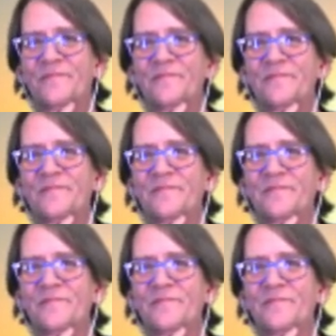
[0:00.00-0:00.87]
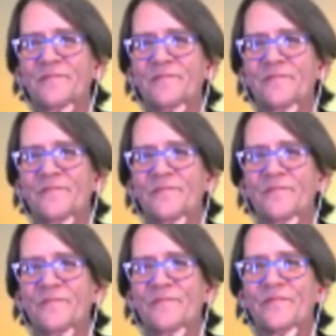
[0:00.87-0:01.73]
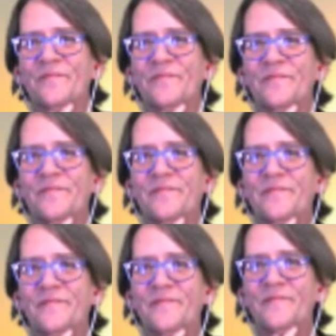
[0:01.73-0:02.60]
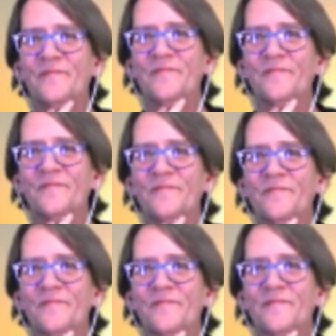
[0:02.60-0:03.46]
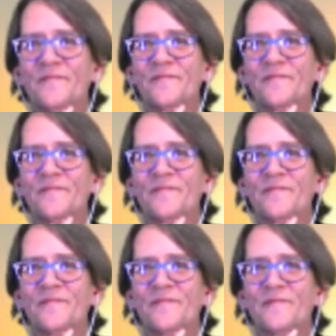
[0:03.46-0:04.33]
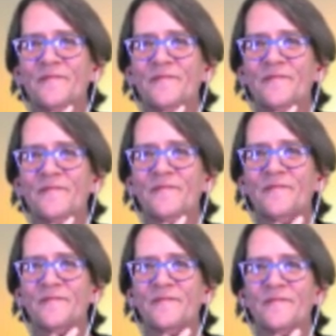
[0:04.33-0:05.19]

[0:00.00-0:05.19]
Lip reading: [no speech]